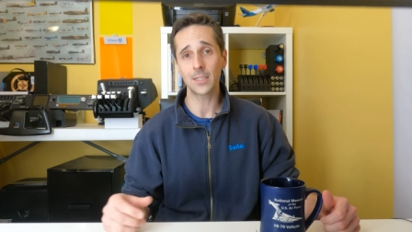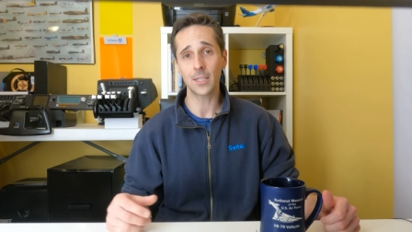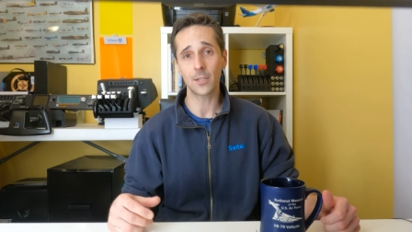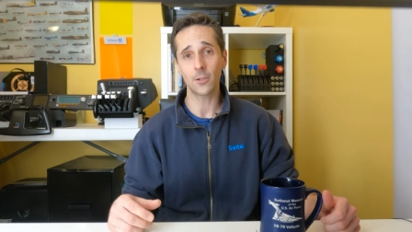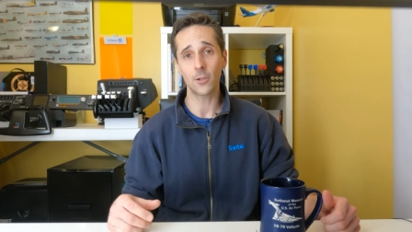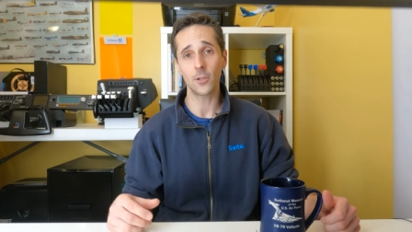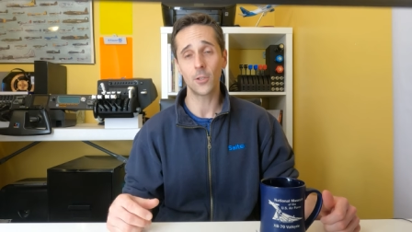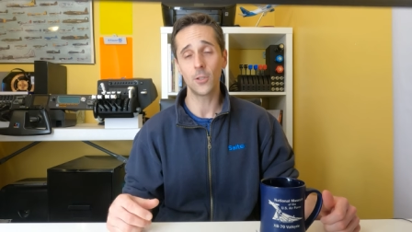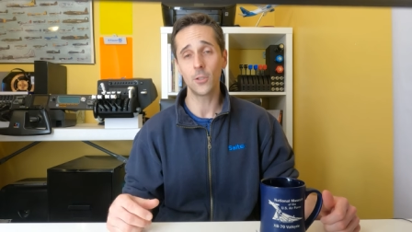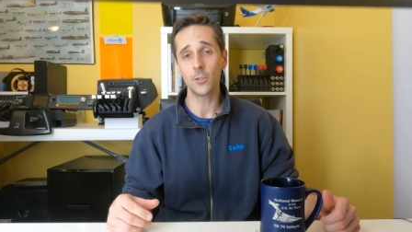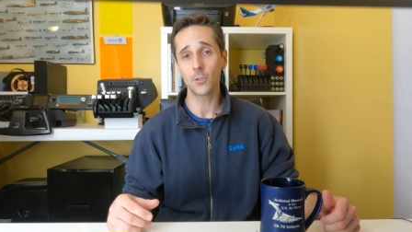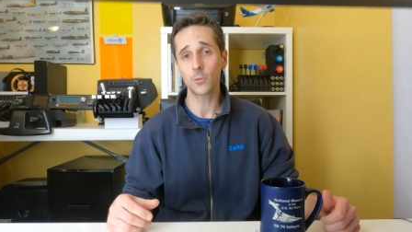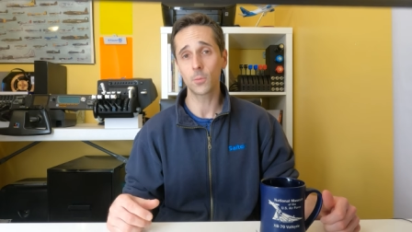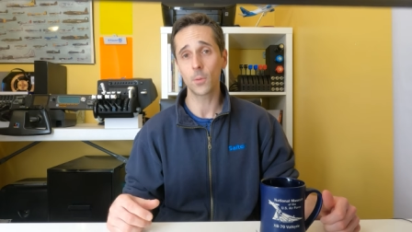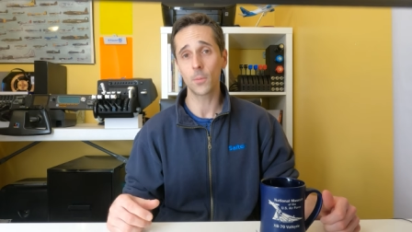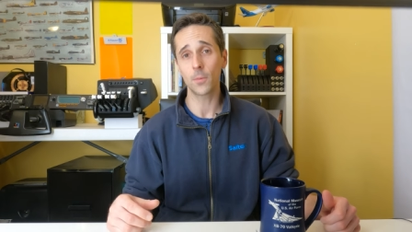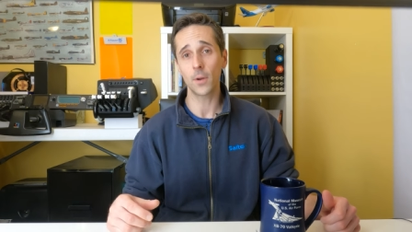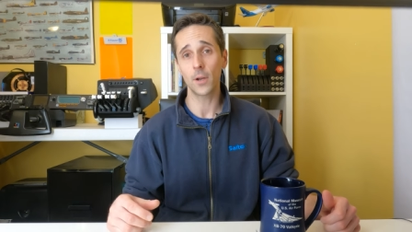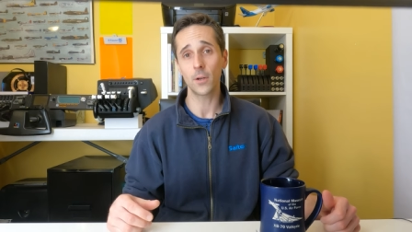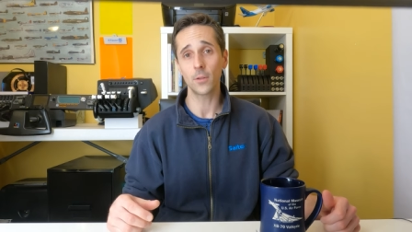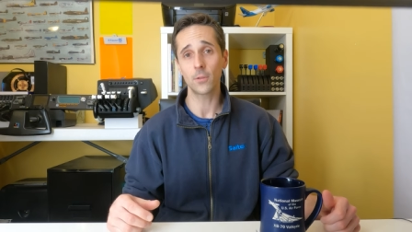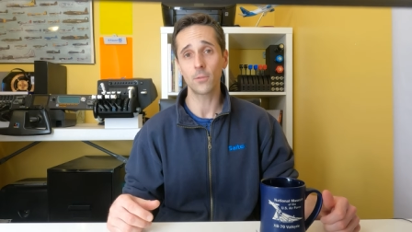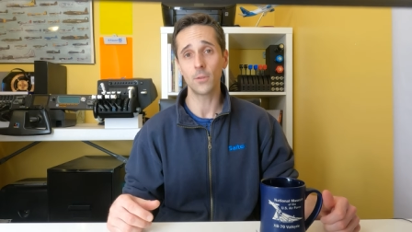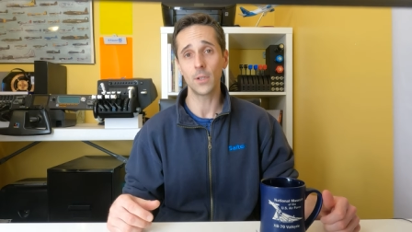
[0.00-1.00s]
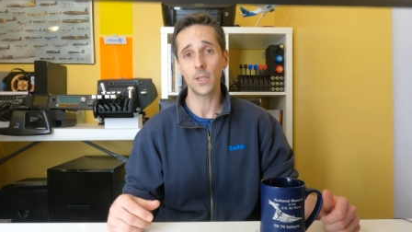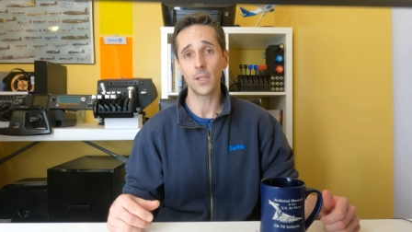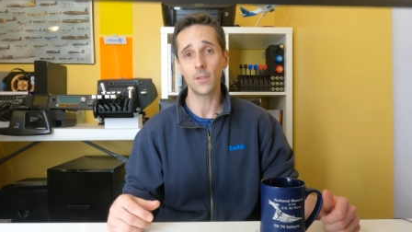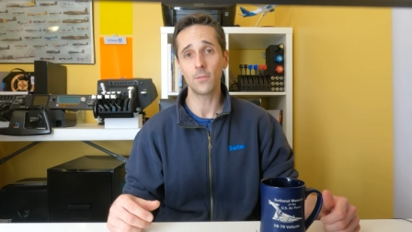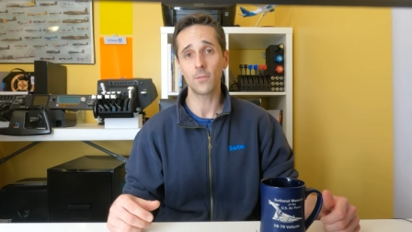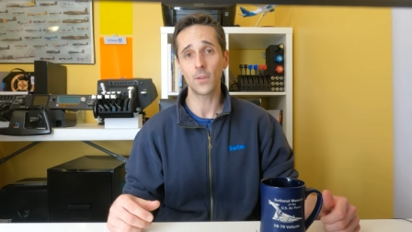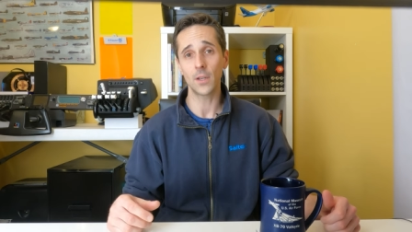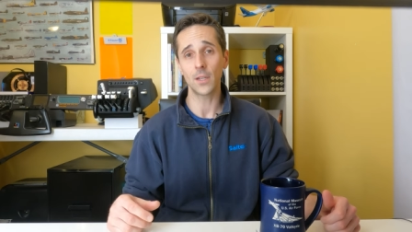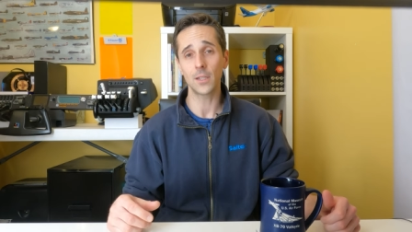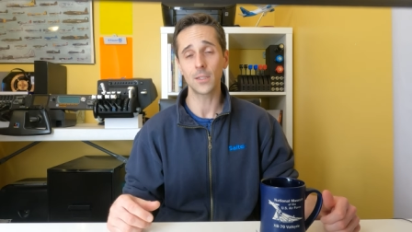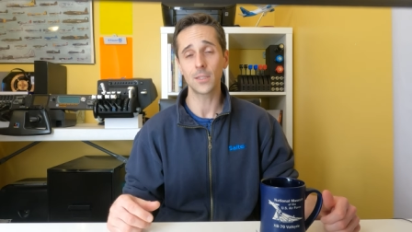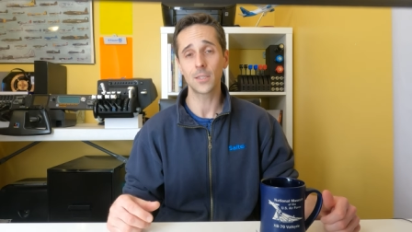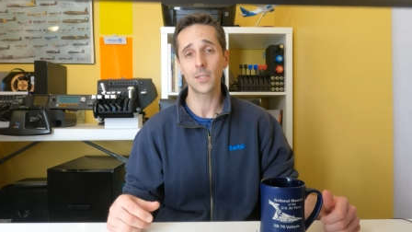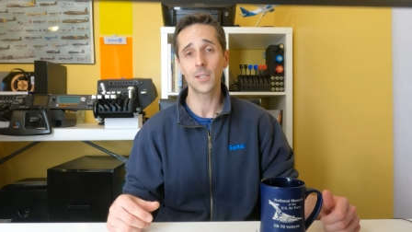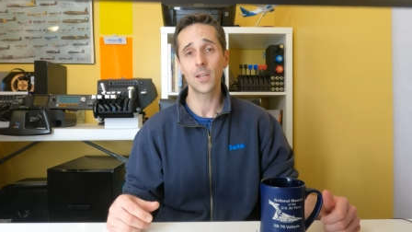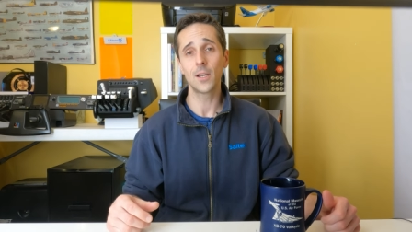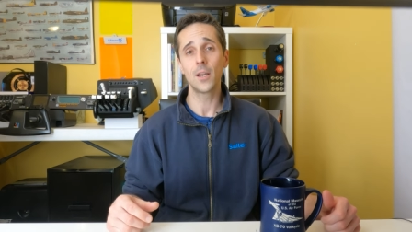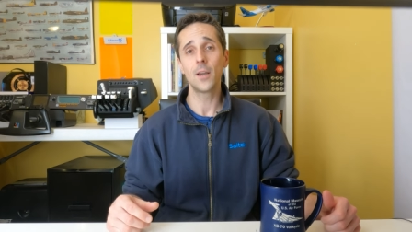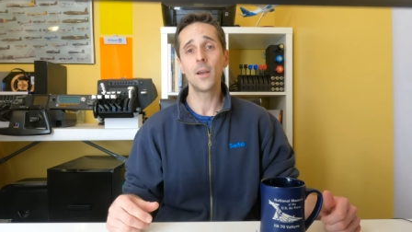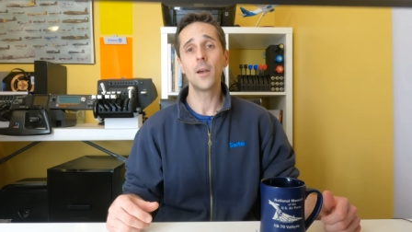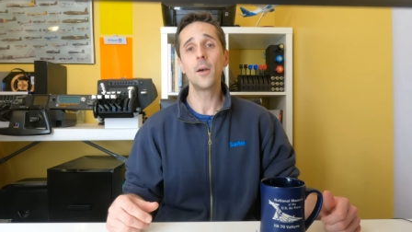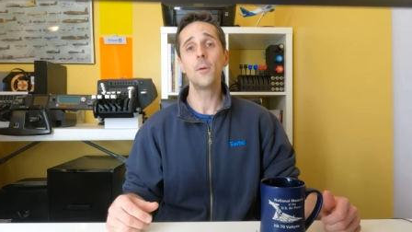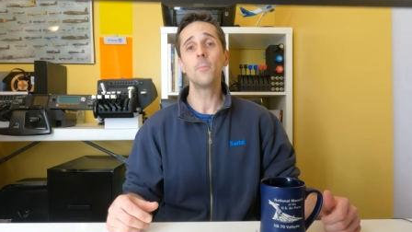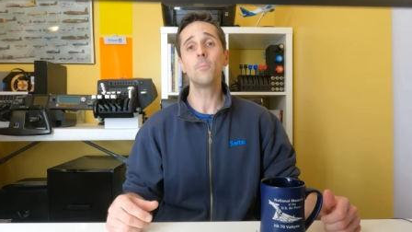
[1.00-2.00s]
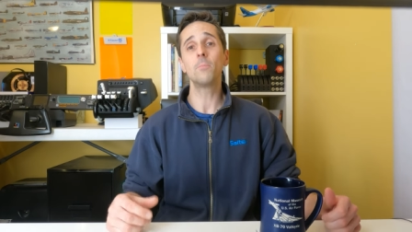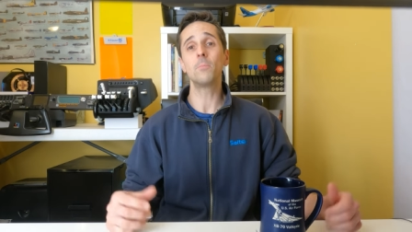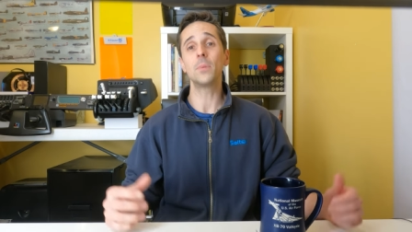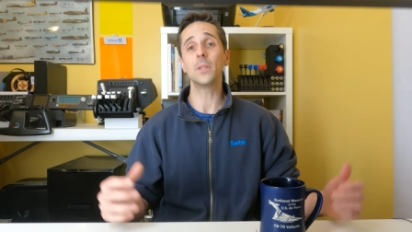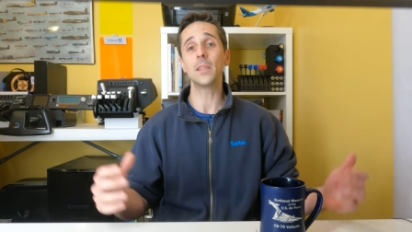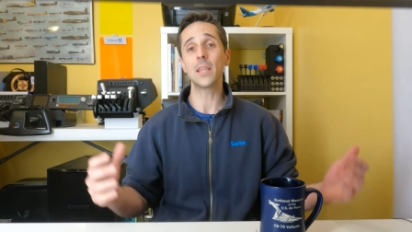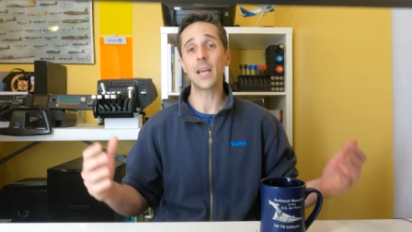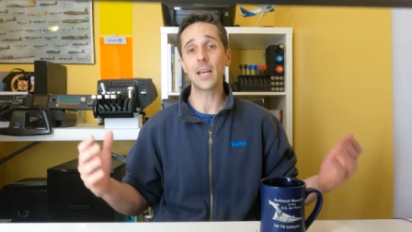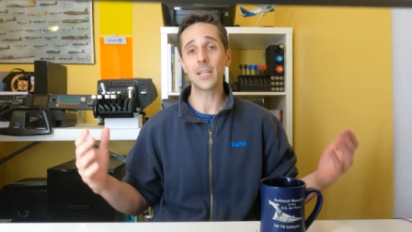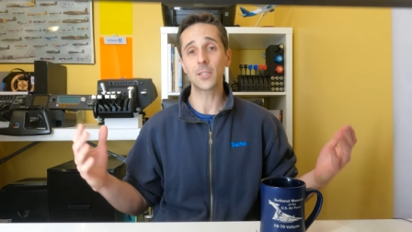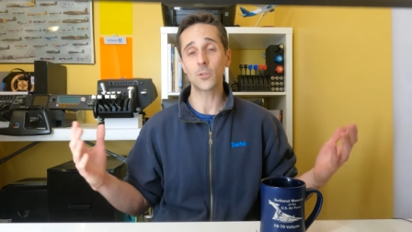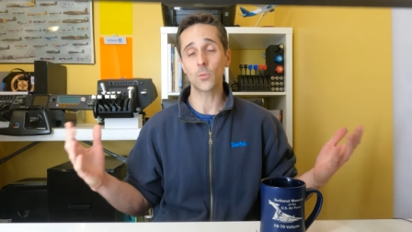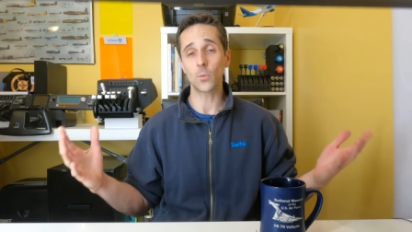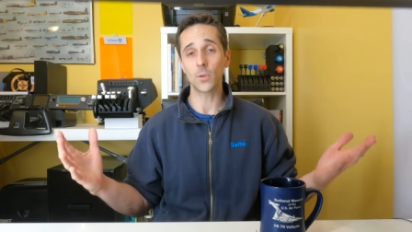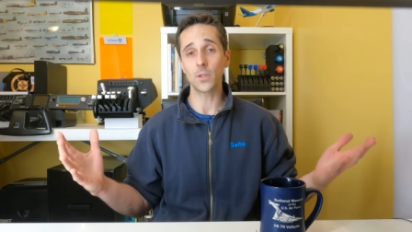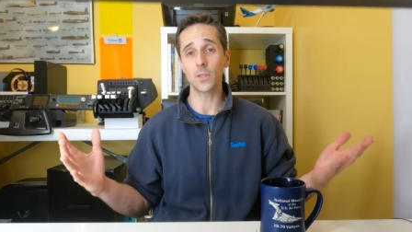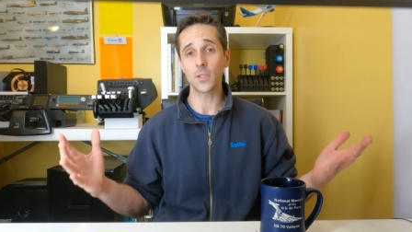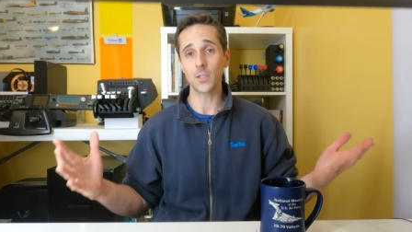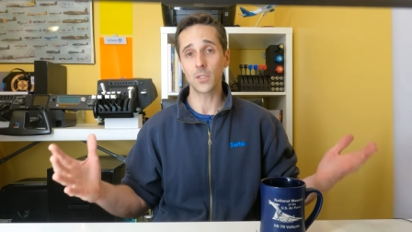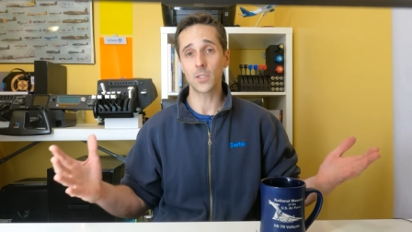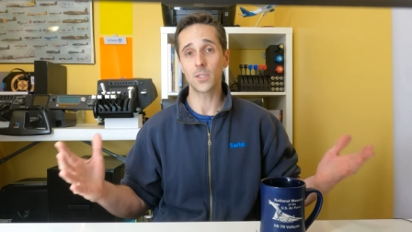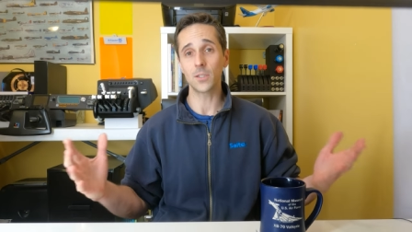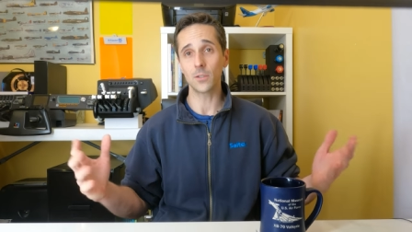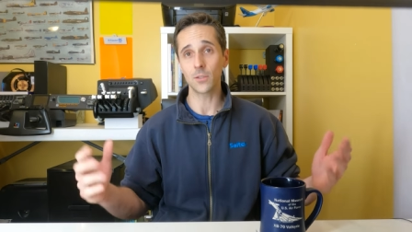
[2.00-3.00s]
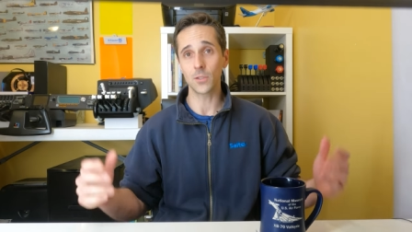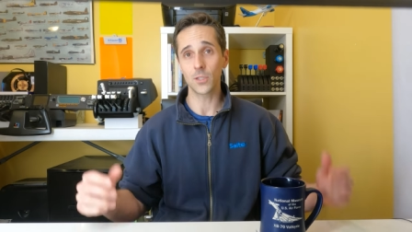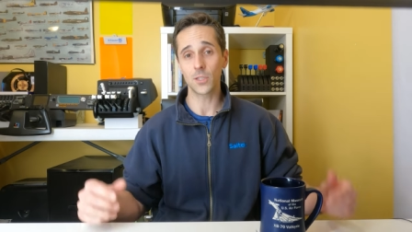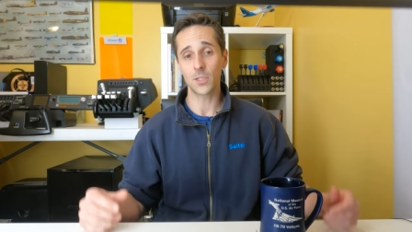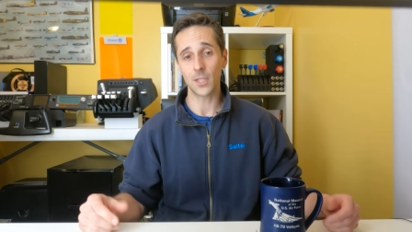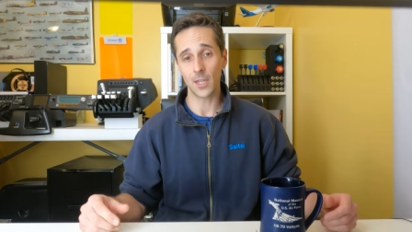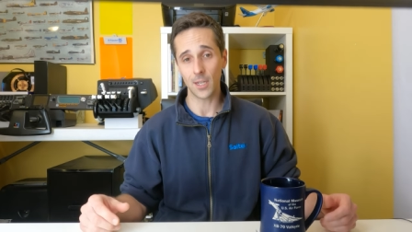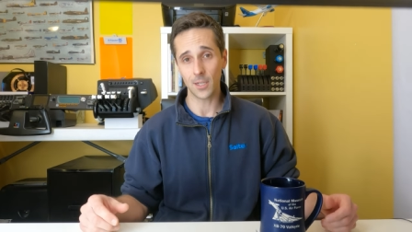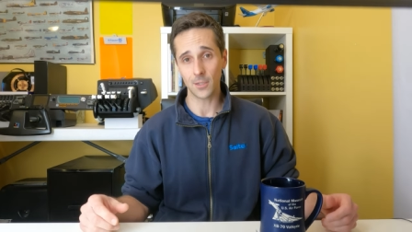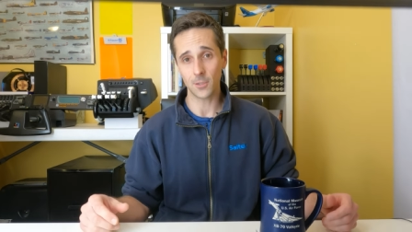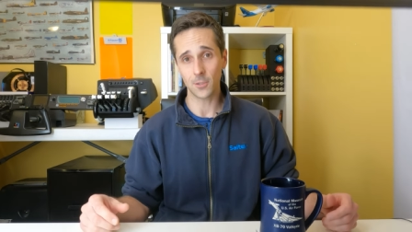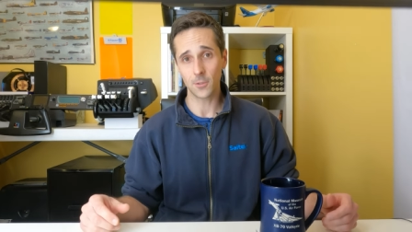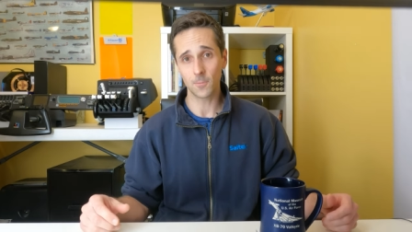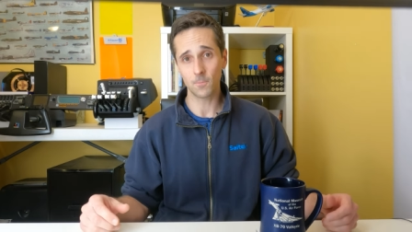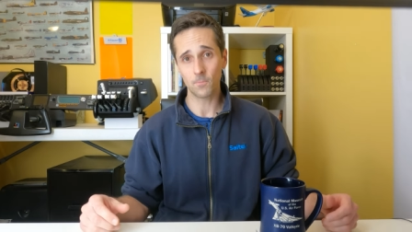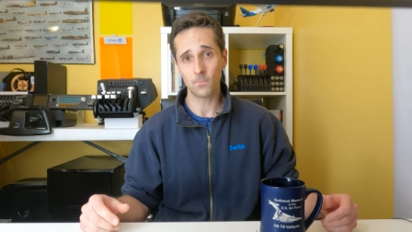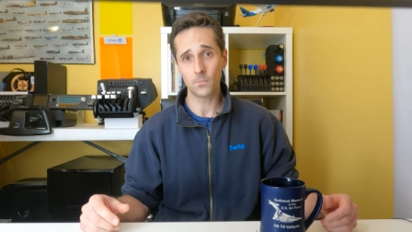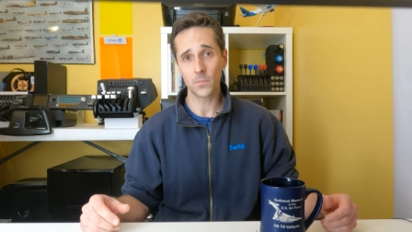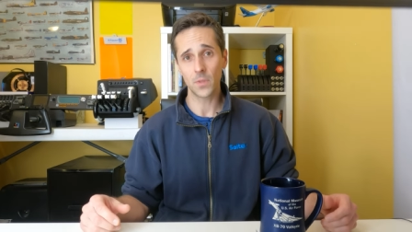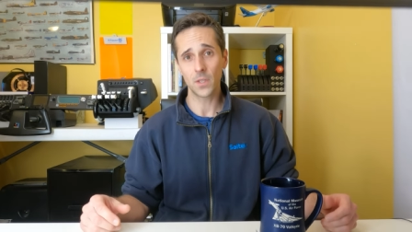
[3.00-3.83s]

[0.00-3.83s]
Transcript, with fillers: that are huge Prepare 3D fans, but that's where this still stands.